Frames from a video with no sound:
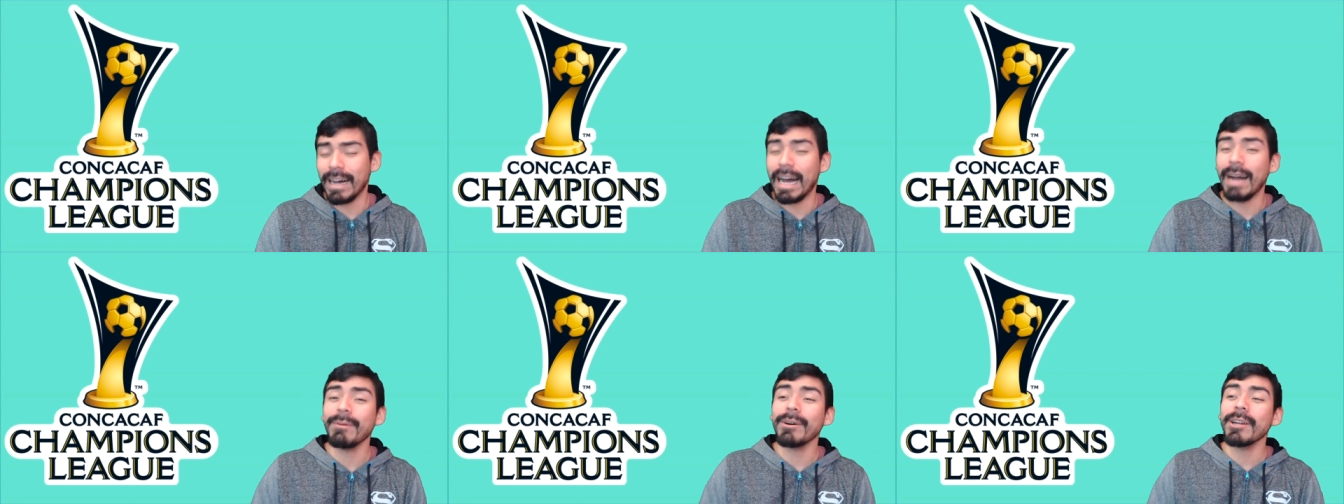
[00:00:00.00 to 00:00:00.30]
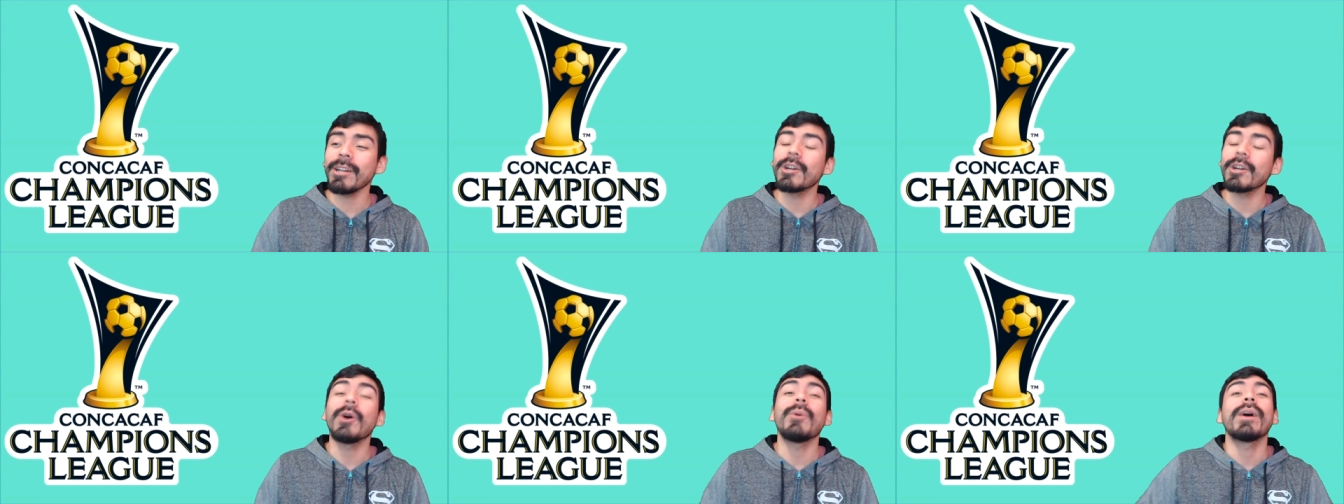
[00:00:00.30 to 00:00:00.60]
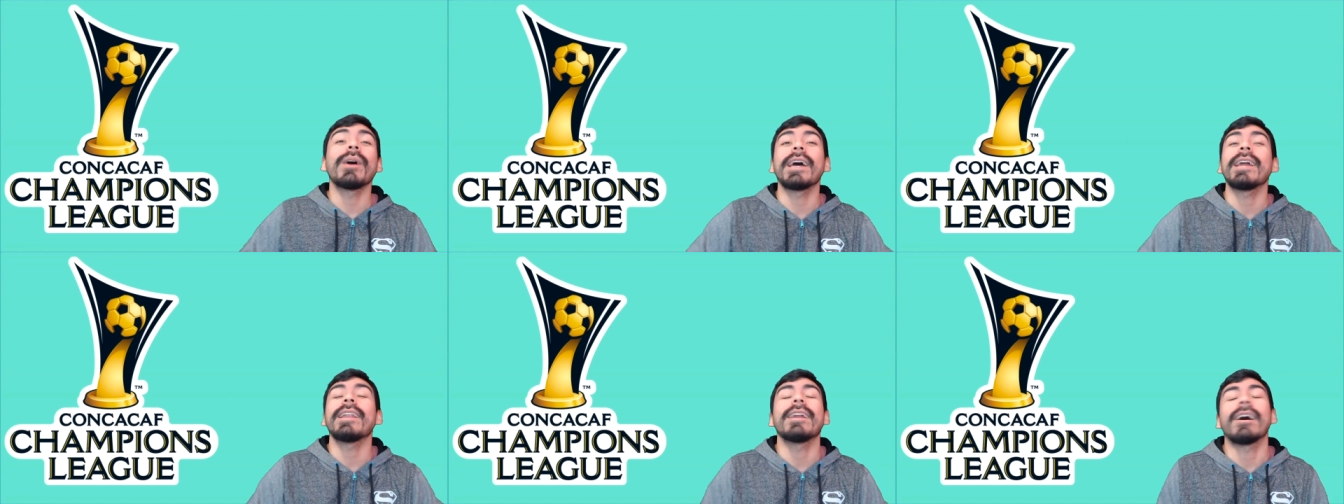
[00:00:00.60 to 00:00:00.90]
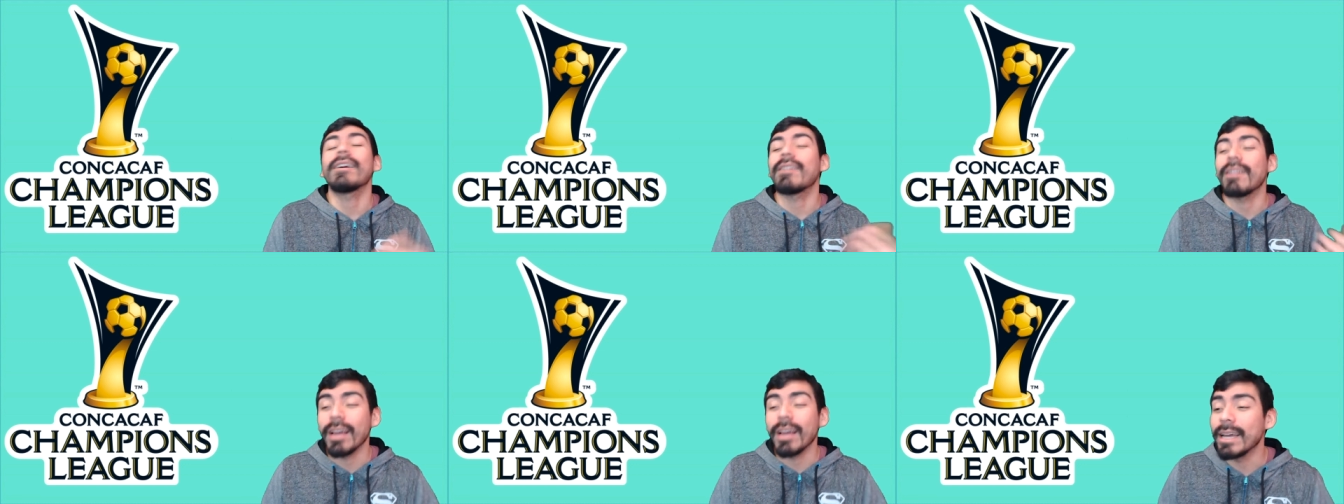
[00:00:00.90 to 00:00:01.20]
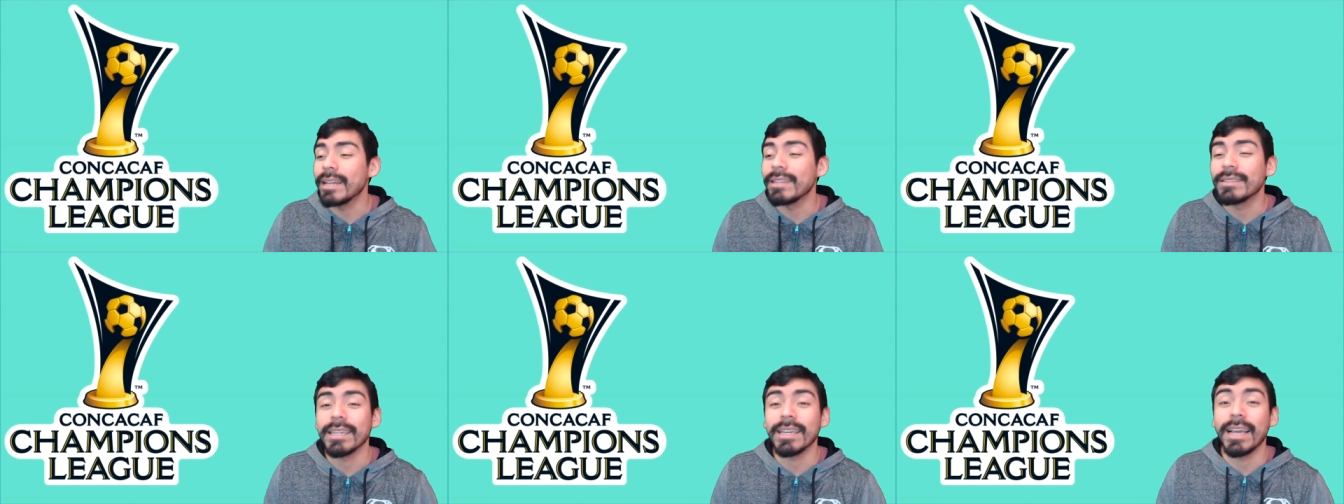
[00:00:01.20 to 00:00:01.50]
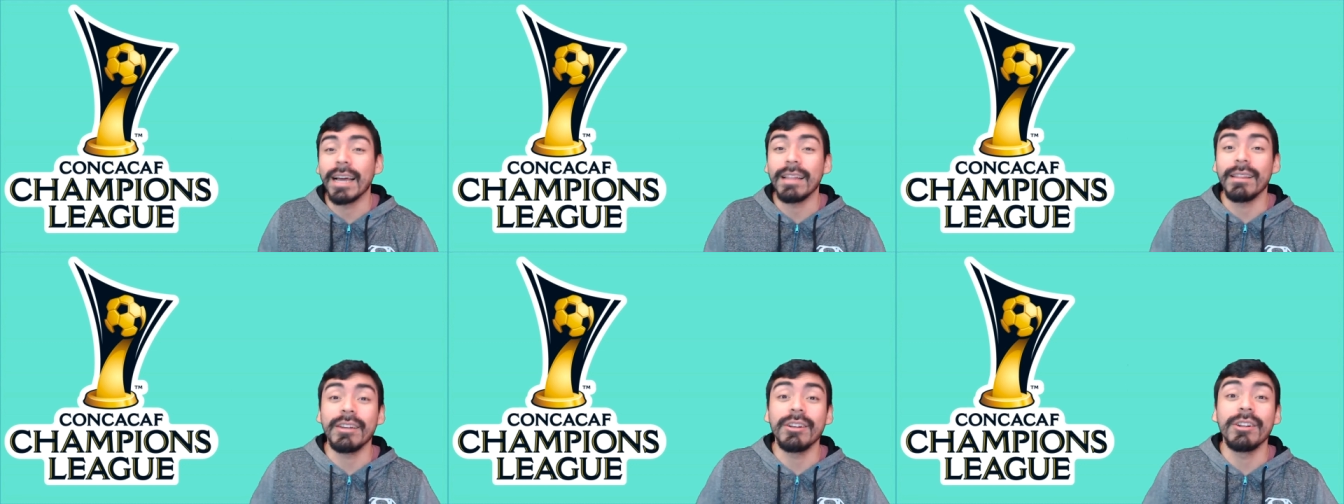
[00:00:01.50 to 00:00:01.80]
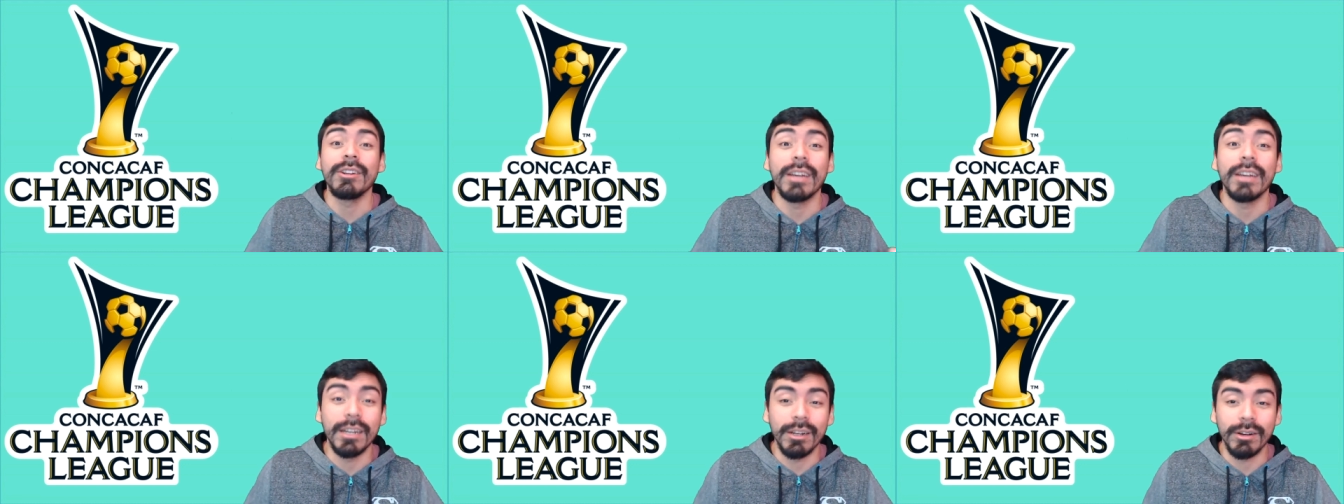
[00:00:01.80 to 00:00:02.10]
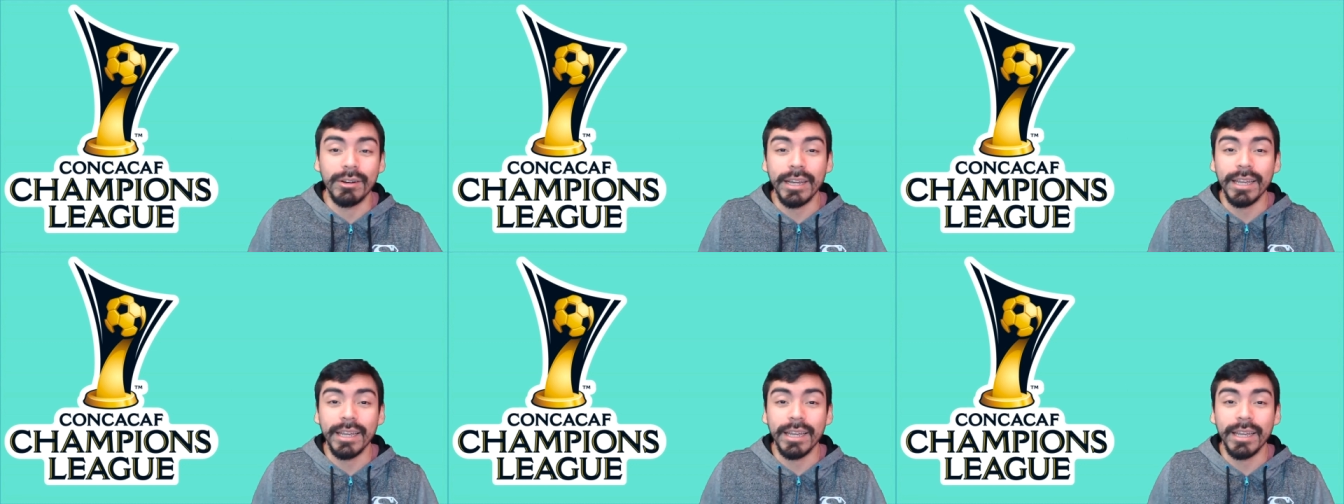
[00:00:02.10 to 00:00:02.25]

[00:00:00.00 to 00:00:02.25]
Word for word: I'm going to go ahead on a line and say Atlanta United.